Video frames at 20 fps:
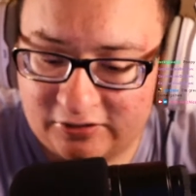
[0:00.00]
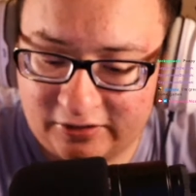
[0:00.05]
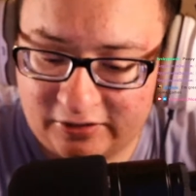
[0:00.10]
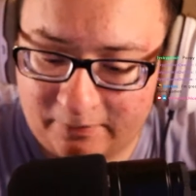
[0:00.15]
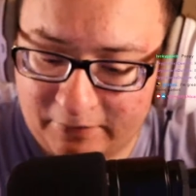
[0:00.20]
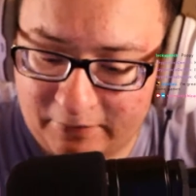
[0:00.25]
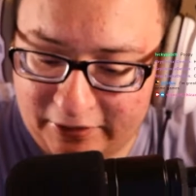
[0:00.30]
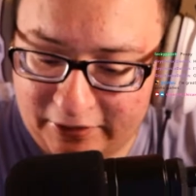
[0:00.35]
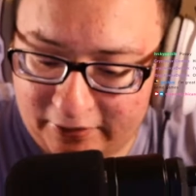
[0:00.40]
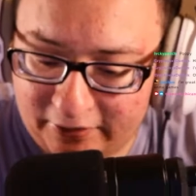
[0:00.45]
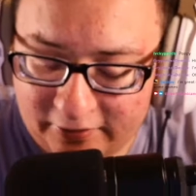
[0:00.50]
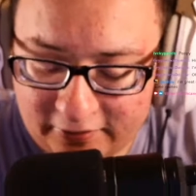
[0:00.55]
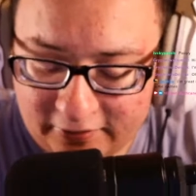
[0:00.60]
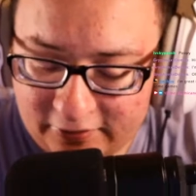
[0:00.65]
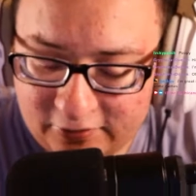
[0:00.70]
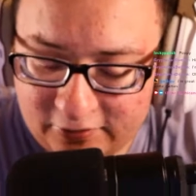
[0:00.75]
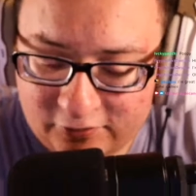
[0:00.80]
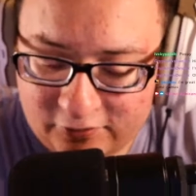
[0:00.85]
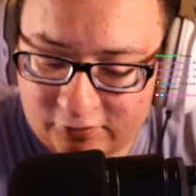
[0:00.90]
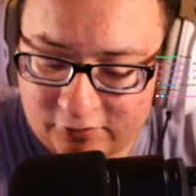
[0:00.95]
Let me
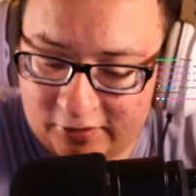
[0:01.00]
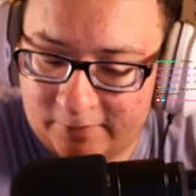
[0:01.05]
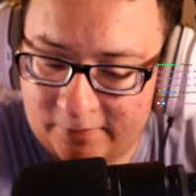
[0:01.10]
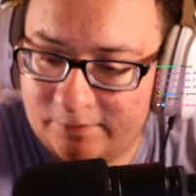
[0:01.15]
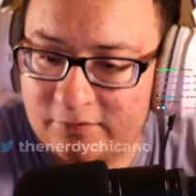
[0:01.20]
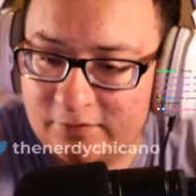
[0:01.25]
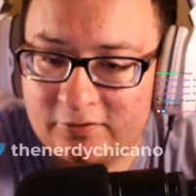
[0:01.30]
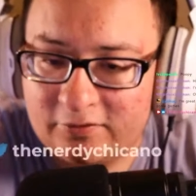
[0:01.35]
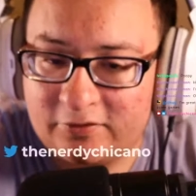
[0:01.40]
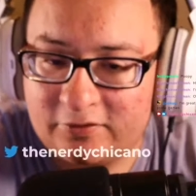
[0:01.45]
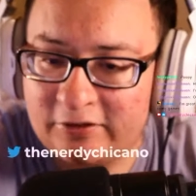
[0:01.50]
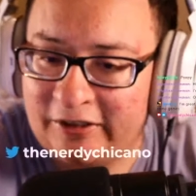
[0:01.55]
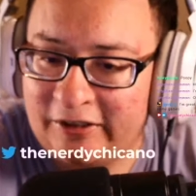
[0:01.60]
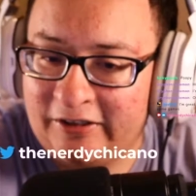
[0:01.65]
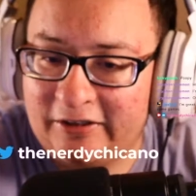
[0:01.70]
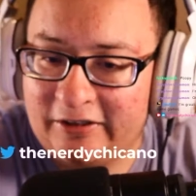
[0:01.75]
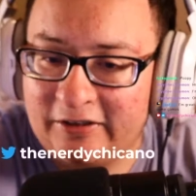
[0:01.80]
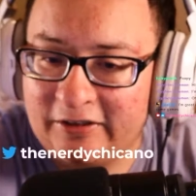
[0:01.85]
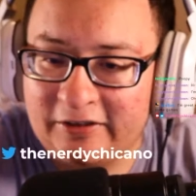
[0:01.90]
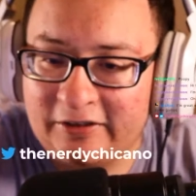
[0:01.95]
drop
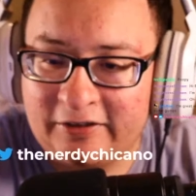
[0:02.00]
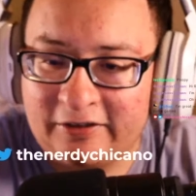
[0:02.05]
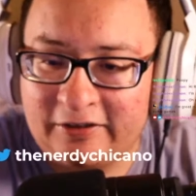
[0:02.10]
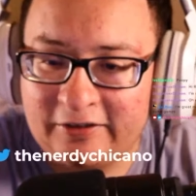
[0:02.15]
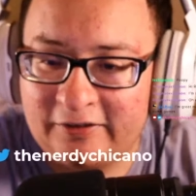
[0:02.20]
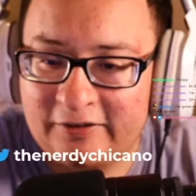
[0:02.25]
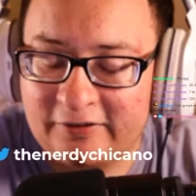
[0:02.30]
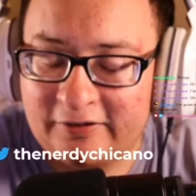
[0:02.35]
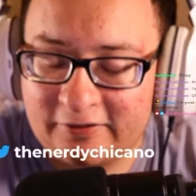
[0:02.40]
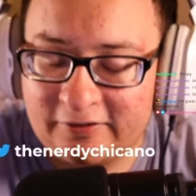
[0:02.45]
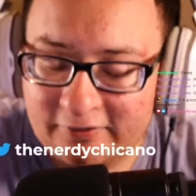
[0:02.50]
link in here,